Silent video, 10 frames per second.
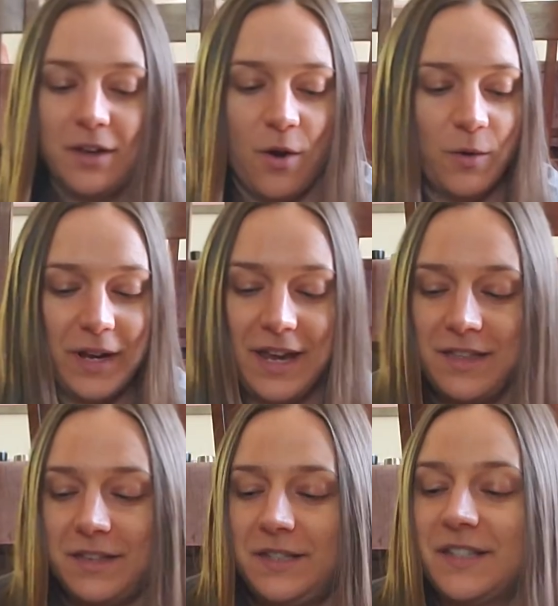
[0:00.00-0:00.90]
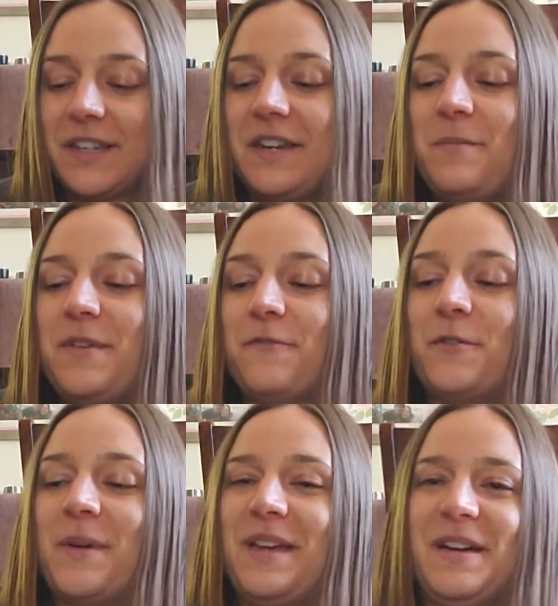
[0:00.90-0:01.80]
Okay, this is gonna be for
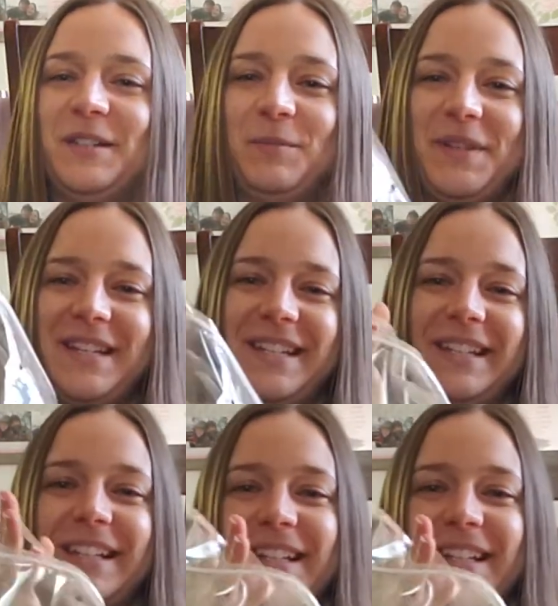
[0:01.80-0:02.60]
my husband.